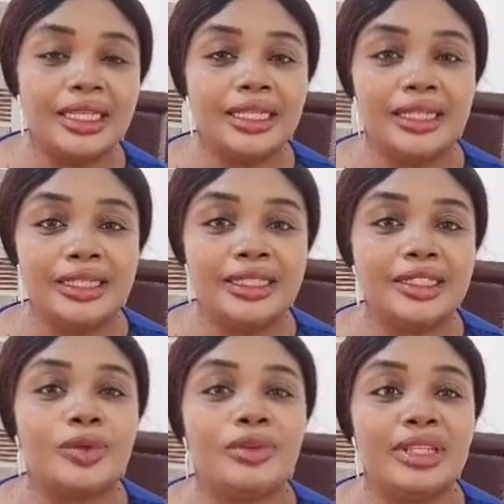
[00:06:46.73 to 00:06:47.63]
is one
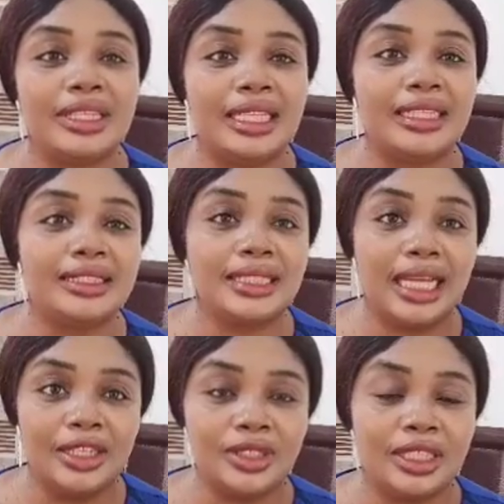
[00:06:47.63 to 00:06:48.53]
of the things I
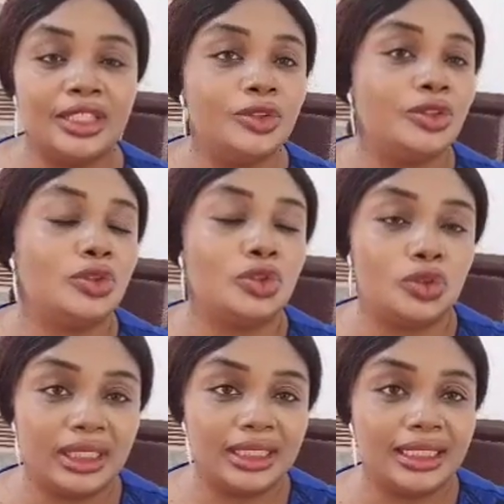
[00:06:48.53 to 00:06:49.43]
usually use to
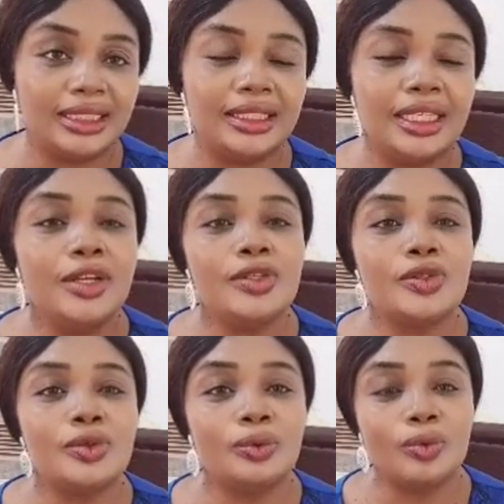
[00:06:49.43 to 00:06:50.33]
treat it. So
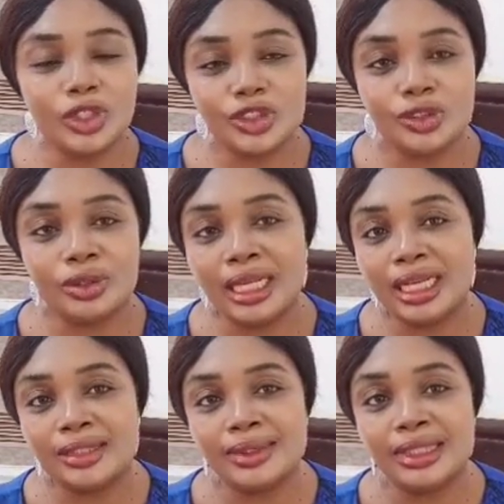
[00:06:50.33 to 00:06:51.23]
wash your leg
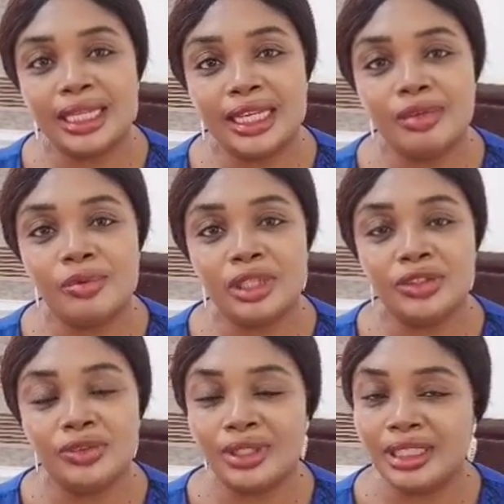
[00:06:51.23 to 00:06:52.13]
with the early morning
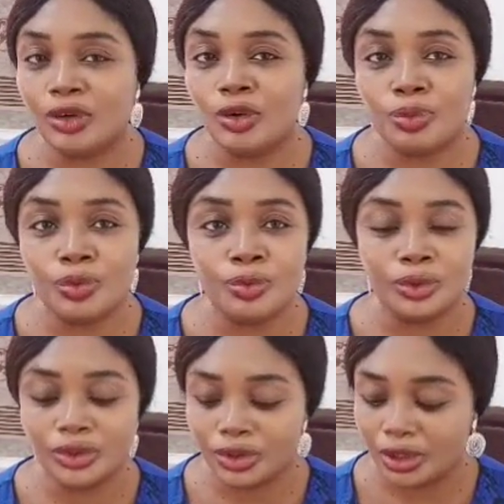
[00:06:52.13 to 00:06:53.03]
urine, the open
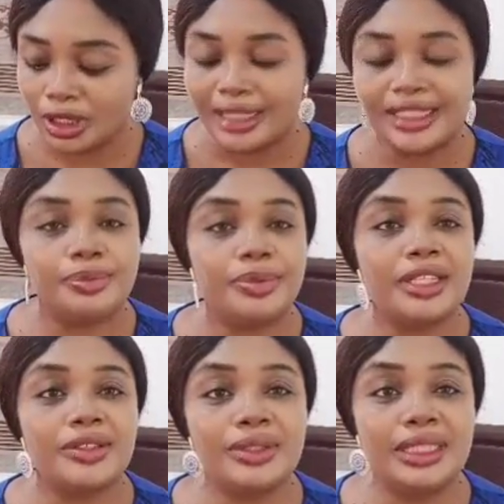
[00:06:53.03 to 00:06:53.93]
wound,
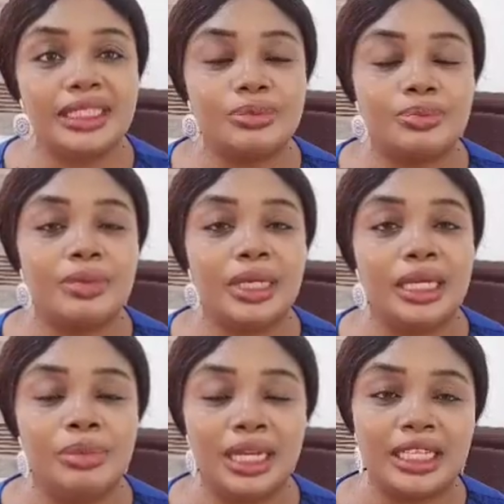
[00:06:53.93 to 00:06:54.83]
sprinkle this
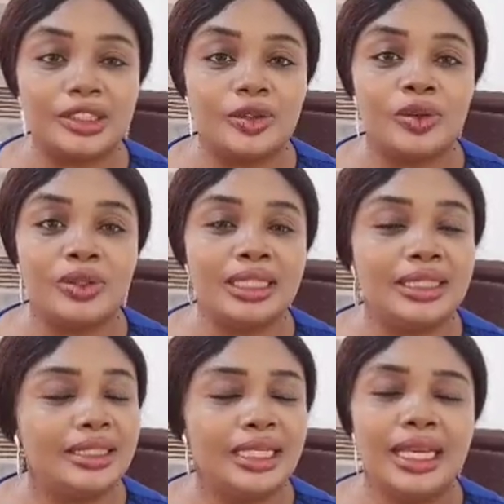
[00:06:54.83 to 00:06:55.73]
black stone on it,
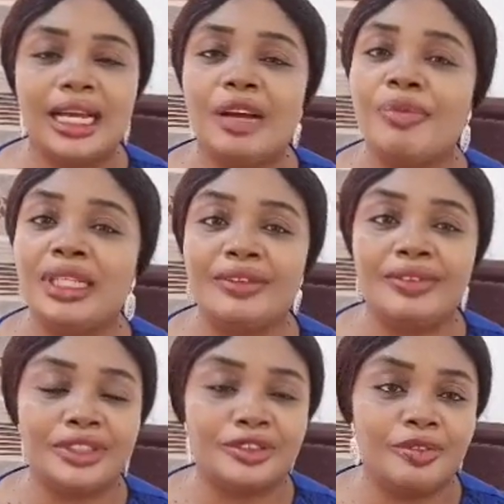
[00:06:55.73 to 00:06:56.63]
and by the
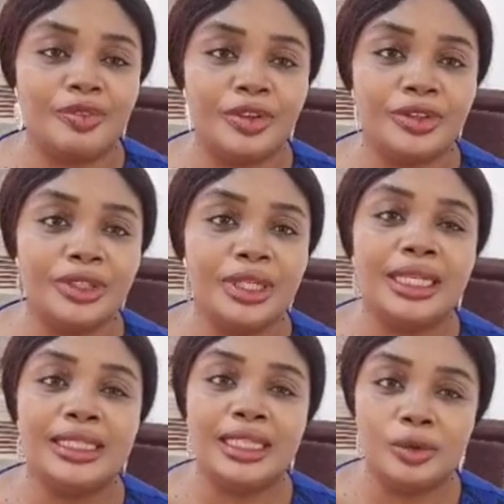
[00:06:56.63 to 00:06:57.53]
grace of God,
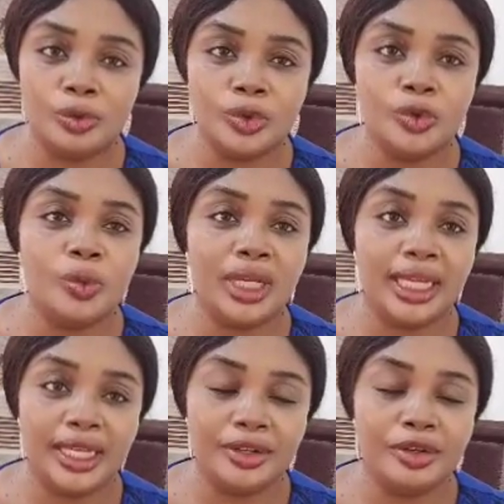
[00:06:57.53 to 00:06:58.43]
the wound will
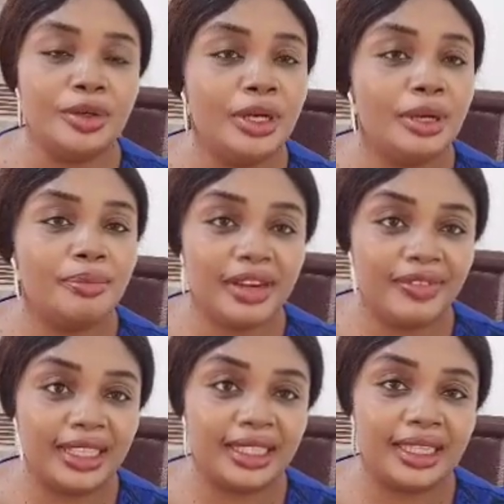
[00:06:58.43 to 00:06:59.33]
heal
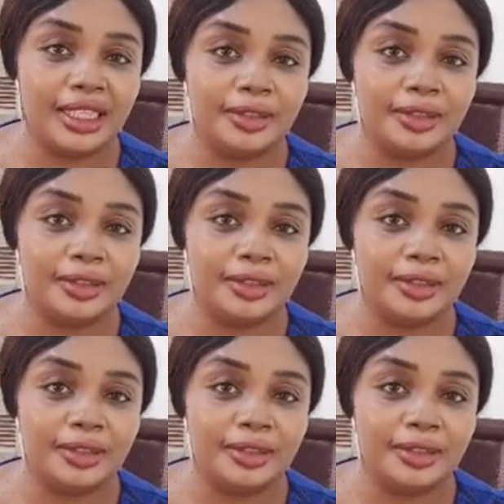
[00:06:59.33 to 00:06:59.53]
perfectly.